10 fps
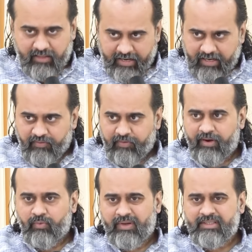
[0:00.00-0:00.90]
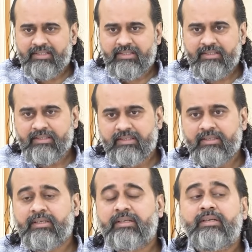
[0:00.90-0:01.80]
the indifferent ones,
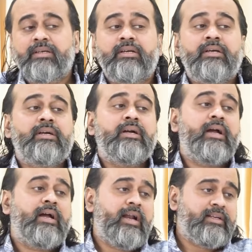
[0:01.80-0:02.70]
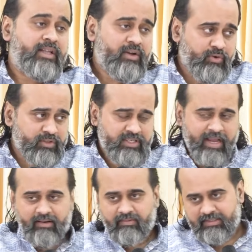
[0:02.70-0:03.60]
and the
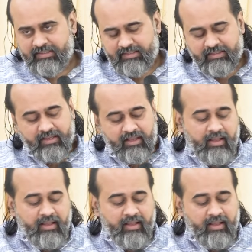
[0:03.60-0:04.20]
hostile ones.